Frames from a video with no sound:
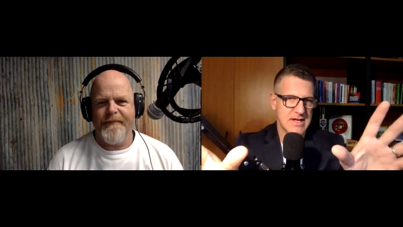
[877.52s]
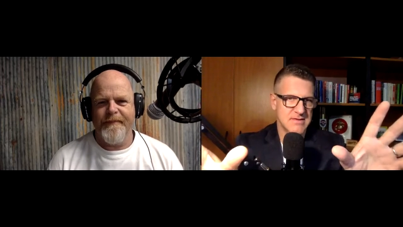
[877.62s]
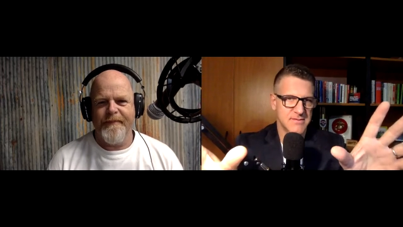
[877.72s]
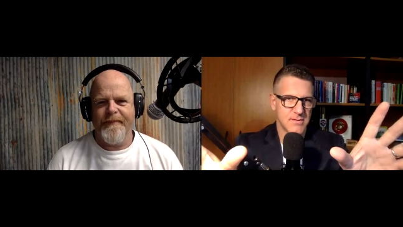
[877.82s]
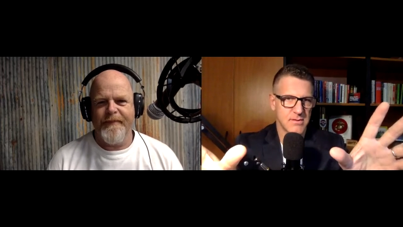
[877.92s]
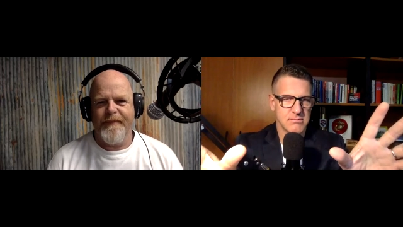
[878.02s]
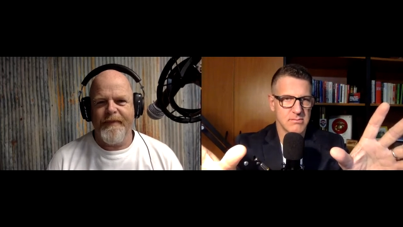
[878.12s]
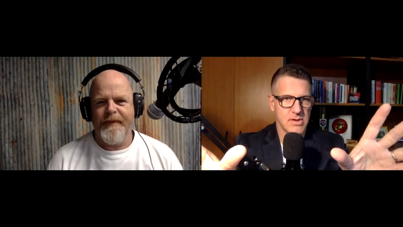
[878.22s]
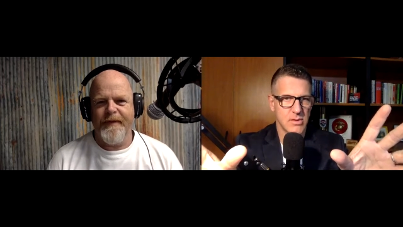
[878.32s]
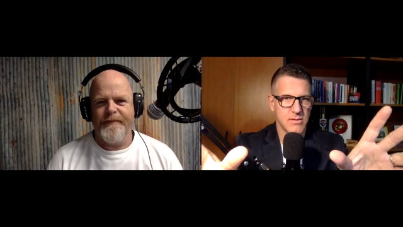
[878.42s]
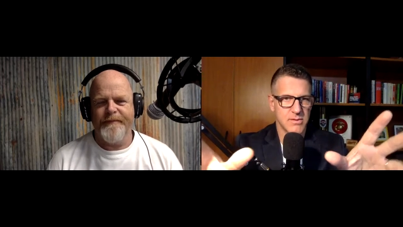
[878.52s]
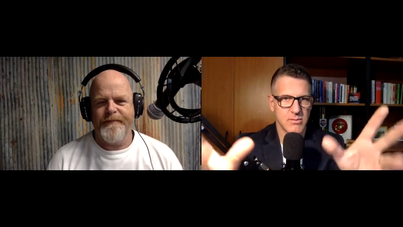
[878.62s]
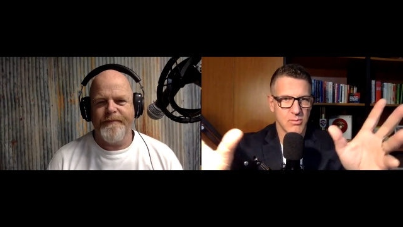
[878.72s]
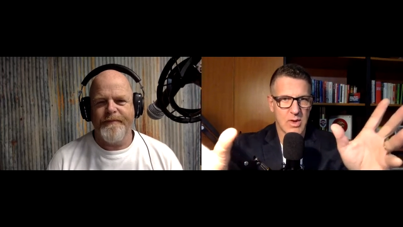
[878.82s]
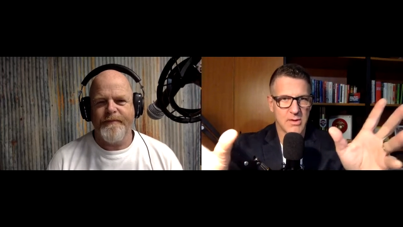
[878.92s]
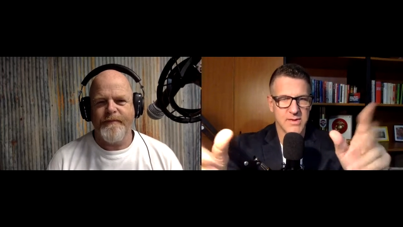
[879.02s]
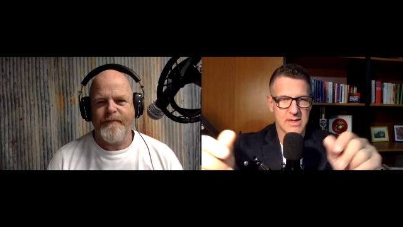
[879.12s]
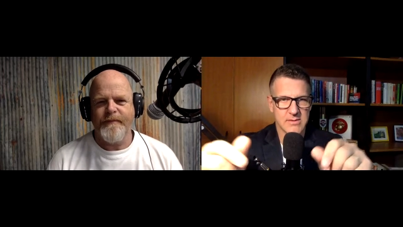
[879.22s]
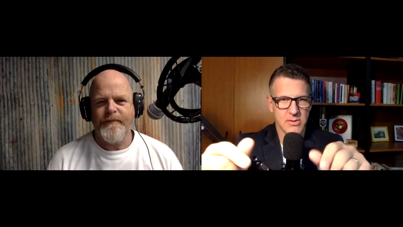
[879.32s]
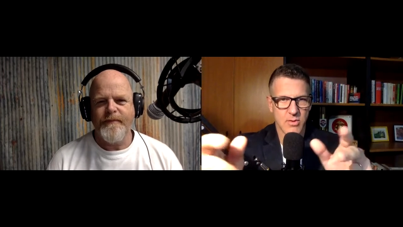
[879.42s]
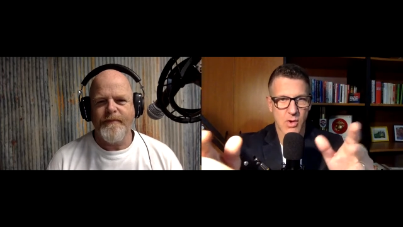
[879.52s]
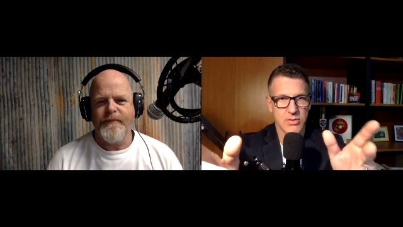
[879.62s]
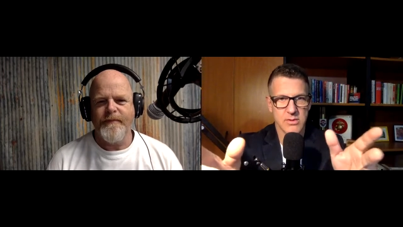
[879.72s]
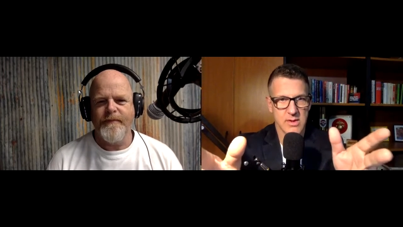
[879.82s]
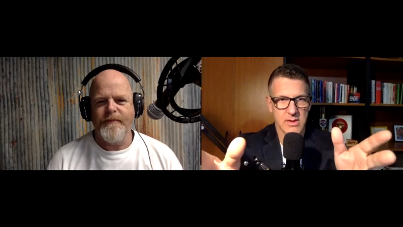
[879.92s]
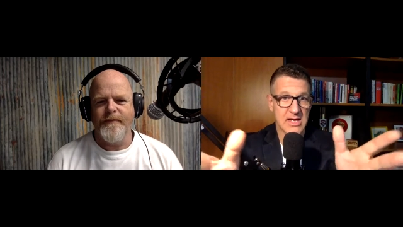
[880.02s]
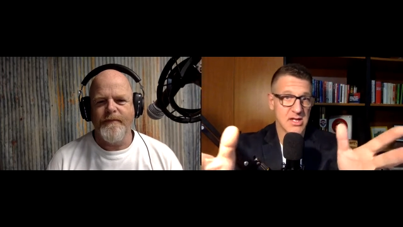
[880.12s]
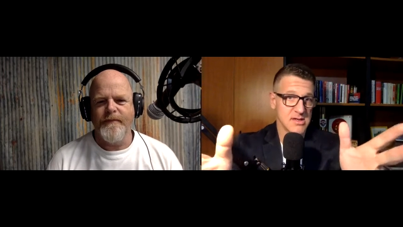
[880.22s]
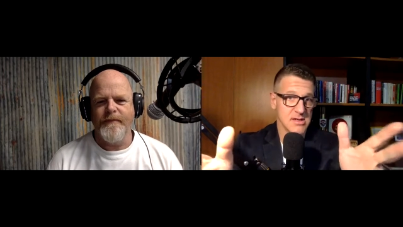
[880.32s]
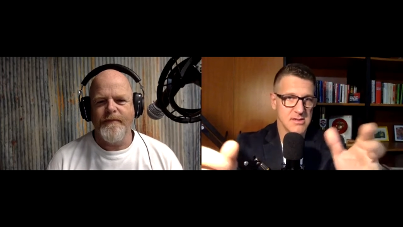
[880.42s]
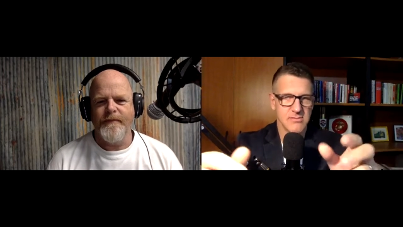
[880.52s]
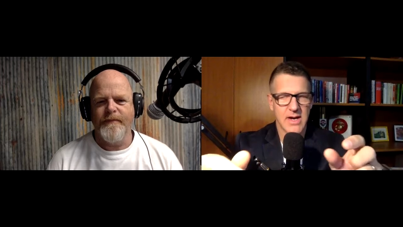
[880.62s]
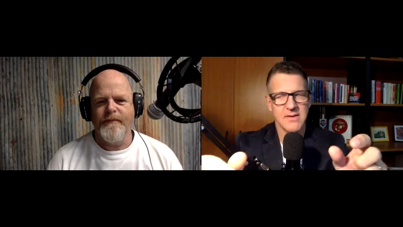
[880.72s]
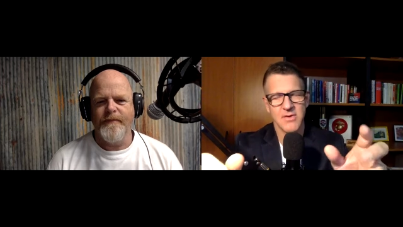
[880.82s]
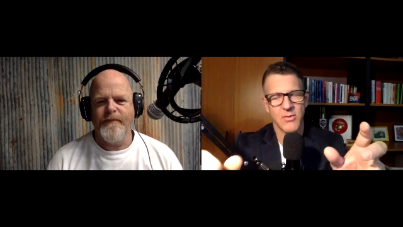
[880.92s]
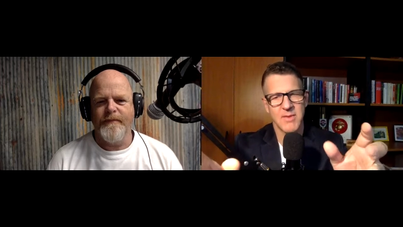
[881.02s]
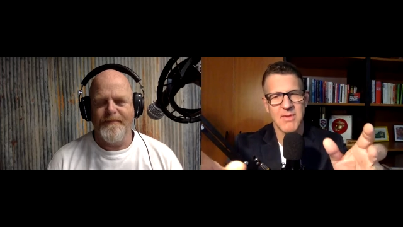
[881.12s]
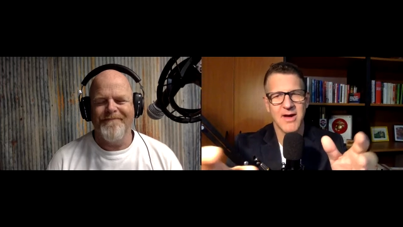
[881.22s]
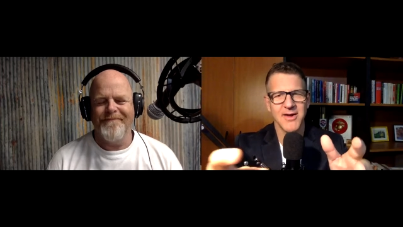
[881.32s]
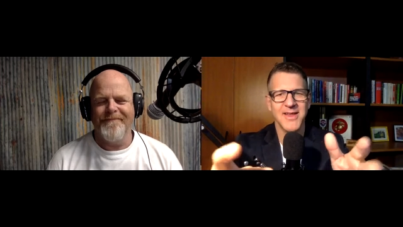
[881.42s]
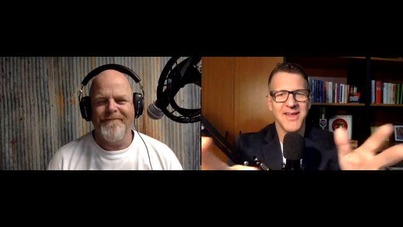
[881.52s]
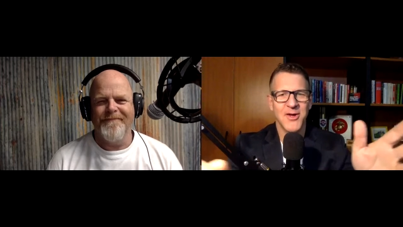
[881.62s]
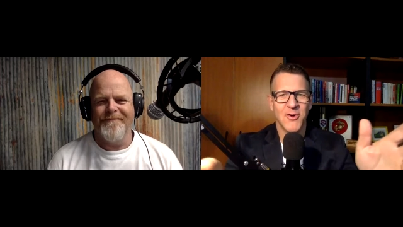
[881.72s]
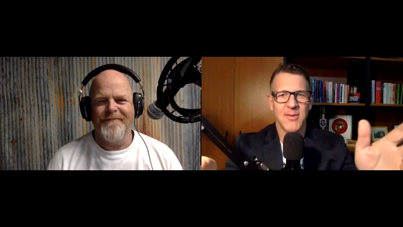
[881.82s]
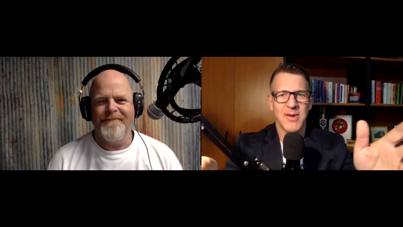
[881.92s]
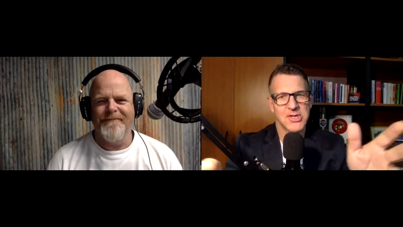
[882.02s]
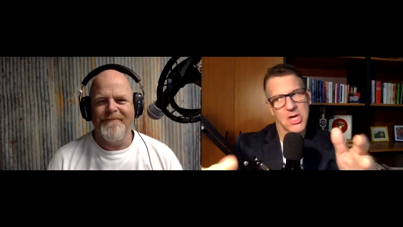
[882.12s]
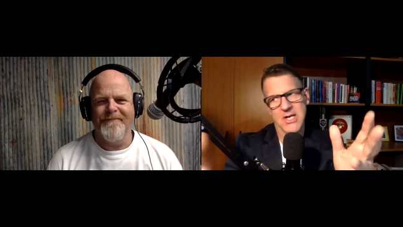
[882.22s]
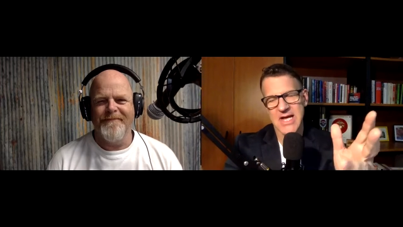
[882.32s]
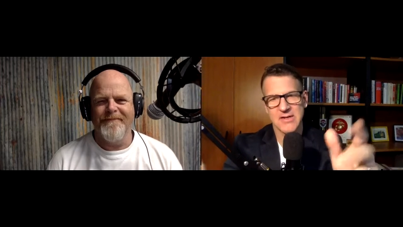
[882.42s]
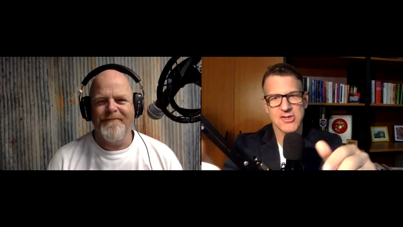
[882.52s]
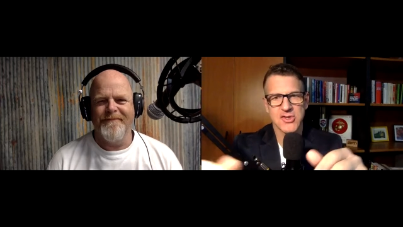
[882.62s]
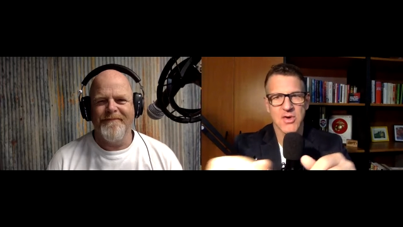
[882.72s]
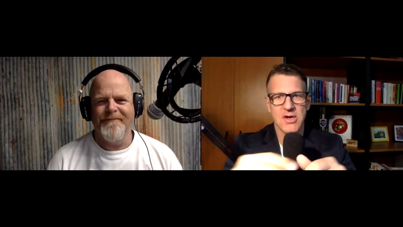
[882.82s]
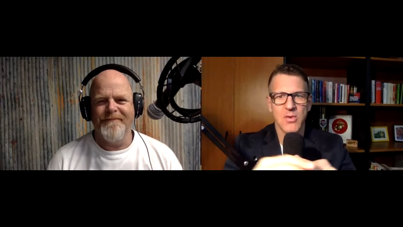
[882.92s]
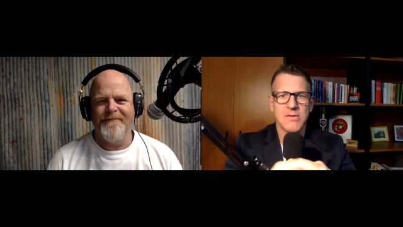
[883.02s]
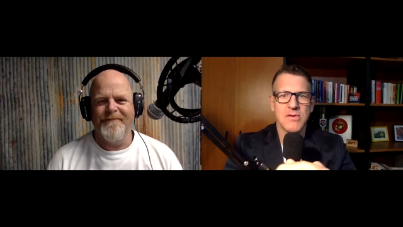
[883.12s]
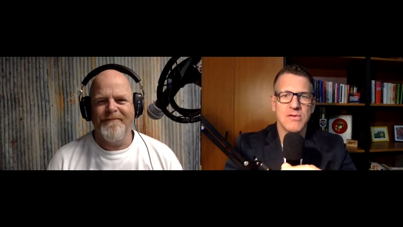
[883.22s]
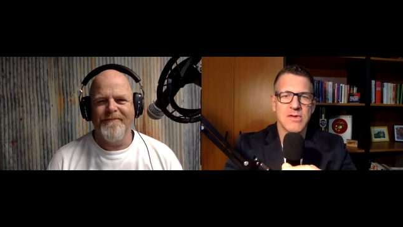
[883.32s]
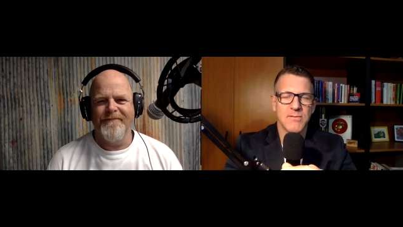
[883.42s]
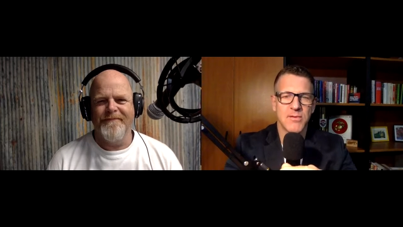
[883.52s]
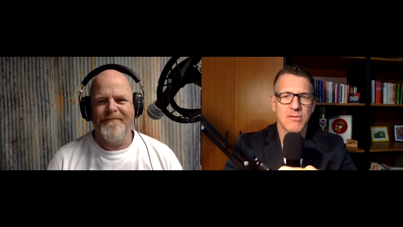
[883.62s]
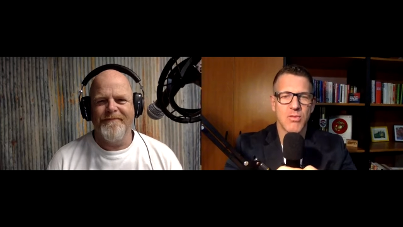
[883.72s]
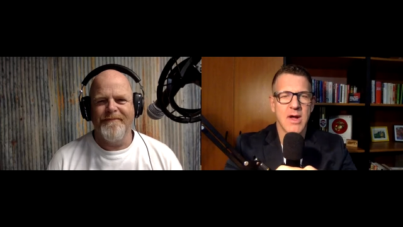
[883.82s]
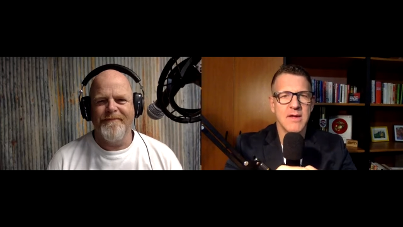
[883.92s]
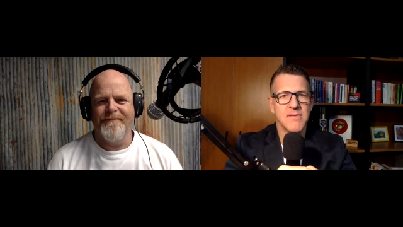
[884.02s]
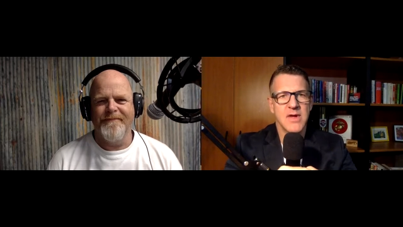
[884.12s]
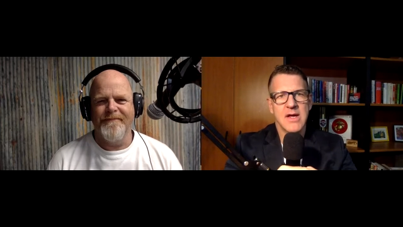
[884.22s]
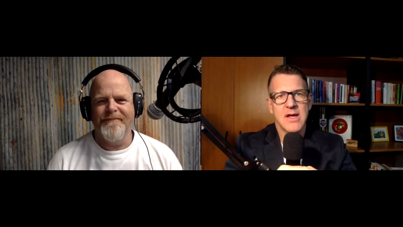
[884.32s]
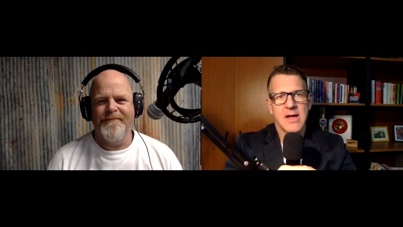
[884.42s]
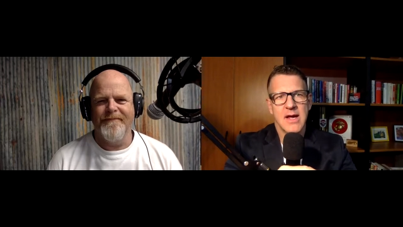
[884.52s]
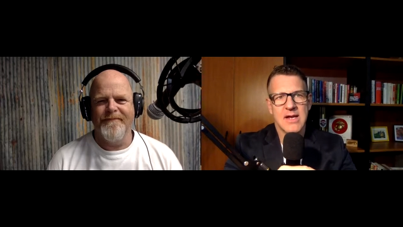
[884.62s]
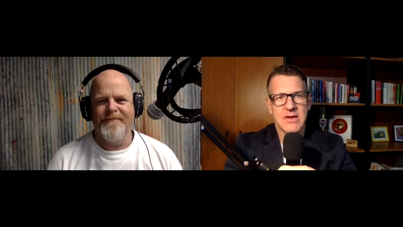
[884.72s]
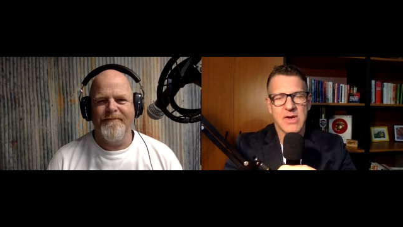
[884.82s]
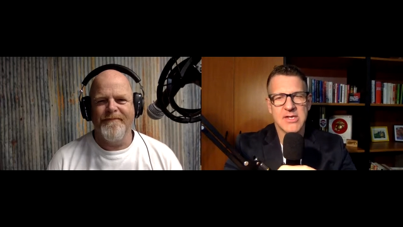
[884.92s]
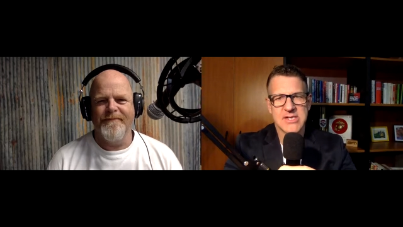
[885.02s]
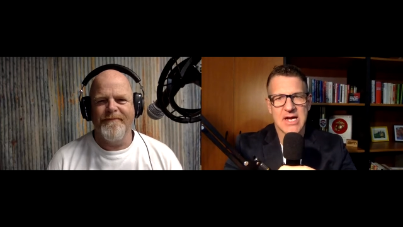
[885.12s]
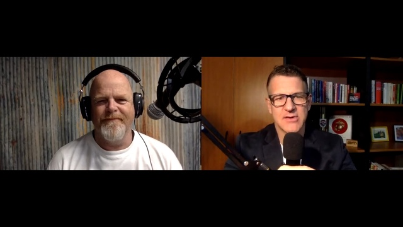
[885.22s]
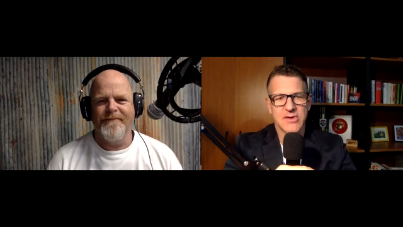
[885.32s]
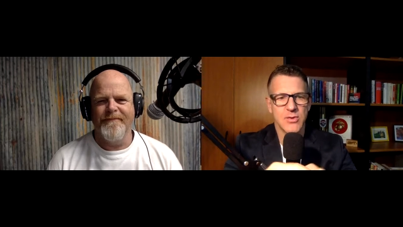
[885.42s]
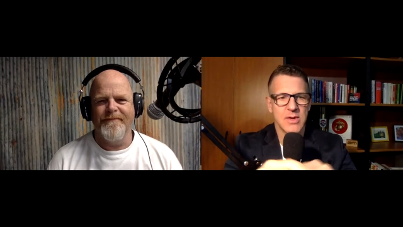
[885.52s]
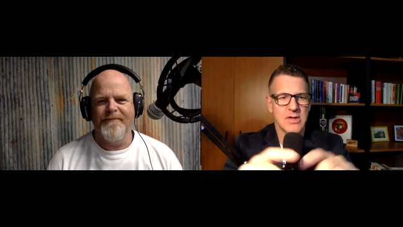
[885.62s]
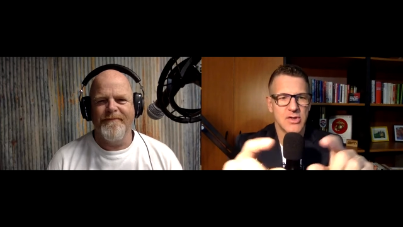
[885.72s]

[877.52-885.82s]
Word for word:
Speaker 1: easy for you know the wealthy who own England, right? So what about what about John down the street who wants to do something for his wife? and he reaches out to you